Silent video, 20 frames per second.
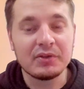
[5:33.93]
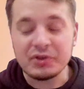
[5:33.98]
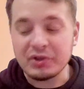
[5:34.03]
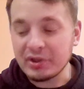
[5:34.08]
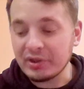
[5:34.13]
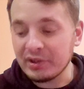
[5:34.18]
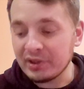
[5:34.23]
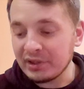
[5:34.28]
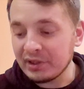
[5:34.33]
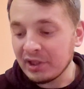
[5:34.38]

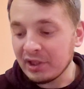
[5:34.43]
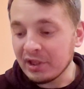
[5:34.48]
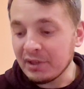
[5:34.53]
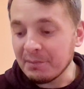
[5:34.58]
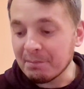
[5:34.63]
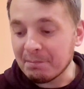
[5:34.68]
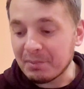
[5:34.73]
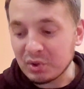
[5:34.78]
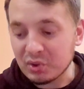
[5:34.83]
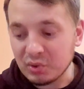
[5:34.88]
to really
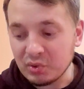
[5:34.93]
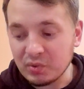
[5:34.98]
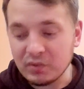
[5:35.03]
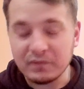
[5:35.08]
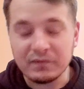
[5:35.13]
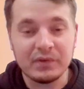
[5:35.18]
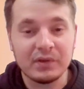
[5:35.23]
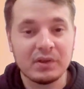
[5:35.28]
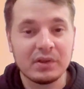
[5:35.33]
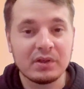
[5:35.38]

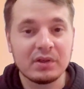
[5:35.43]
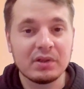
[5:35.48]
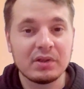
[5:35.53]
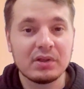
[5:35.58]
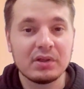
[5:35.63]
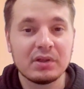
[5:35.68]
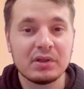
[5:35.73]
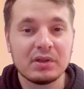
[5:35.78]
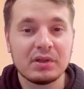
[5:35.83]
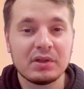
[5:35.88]
improve
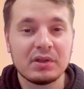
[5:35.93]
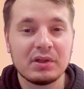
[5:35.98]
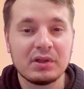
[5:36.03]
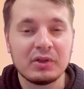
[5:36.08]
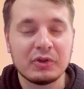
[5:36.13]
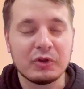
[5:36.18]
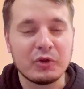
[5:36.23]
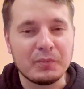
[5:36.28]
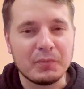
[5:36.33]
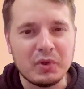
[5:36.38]

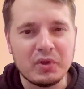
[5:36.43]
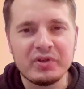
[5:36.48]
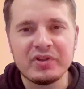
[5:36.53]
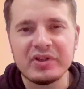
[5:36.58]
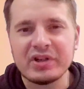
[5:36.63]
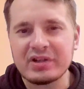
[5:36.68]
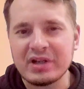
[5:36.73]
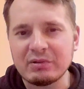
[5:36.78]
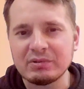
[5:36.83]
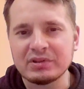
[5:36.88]

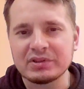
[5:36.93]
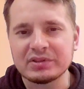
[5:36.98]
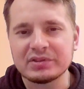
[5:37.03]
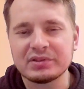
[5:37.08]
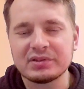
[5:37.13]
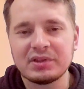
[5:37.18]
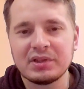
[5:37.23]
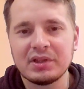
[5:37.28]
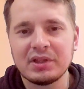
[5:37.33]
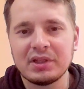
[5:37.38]
community around
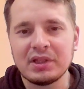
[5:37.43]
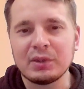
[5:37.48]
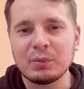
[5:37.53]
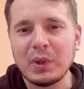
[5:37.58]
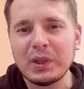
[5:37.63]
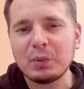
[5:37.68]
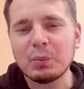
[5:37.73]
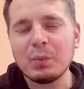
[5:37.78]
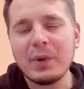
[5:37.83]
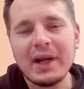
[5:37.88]
us.
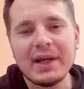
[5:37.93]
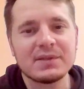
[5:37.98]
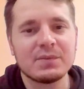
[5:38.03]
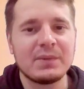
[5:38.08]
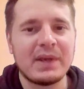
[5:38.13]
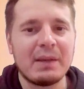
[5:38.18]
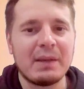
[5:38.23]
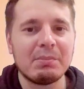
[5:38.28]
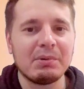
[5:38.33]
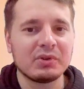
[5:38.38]
In what
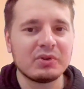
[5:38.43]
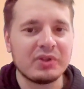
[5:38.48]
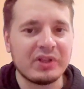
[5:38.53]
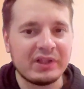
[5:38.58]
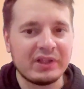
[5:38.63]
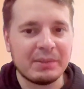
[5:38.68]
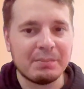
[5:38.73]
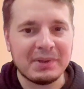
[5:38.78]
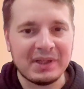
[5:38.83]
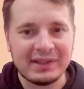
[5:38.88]
ways we able to
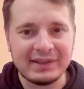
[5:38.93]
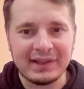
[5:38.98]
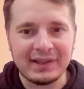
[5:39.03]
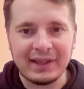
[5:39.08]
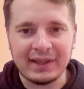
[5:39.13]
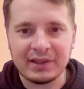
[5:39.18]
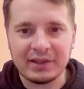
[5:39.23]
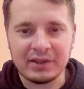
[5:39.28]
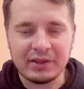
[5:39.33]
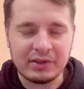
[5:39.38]
really build
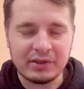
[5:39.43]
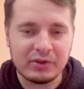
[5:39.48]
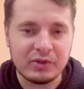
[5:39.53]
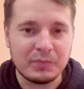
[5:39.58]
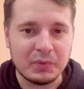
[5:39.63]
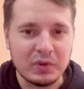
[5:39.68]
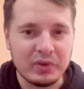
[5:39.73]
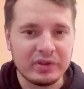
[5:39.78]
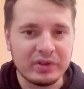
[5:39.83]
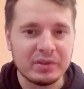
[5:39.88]
a
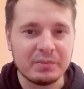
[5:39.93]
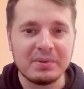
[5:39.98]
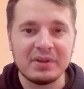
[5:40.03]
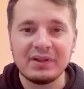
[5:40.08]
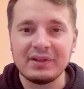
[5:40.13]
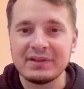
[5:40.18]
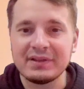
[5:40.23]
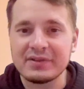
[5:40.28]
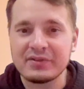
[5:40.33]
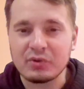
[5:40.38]
community,
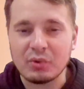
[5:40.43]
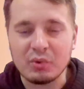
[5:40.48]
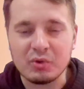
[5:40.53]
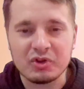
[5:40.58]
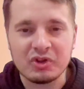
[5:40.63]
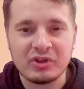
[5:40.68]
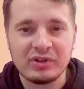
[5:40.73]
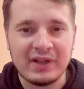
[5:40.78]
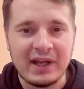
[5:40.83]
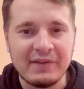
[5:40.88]
build a
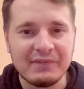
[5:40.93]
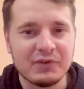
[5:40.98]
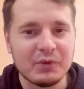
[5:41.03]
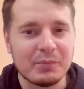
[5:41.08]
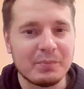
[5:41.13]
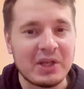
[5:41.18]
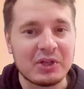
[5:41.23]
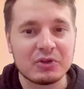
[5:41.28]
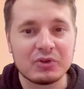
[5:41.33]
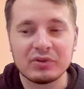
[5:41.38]
social life
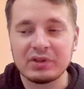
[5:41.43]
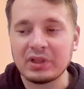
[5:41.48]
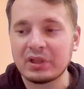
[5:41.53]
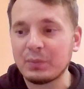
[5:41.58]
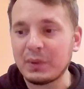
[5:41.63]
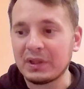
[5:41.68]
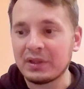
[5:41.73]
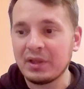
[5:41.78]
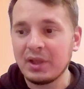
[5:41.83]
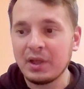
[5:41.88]
to make sure
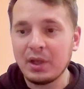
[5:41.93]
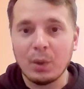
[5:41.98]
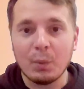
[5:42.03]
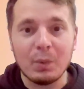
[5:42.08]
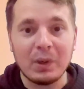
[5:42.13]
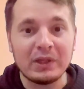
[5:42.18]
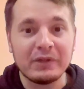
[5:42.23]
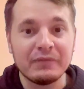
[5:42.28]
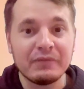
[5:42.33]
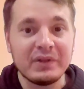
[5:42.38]
that
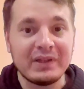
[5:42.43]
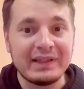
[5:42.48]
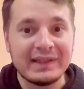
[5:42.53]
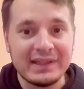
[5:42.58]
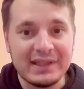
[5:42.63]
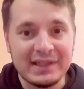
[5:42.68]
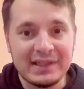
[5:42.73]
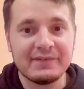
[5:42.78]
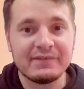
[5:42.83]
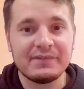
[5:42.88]
when we
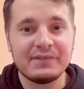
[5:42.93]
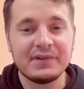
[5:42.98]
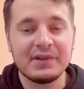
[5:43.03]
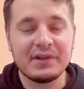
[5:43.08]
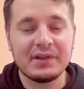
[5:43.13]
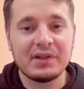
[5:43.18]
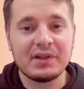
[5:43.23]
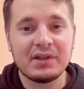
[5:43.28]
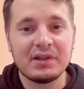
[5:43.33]
leave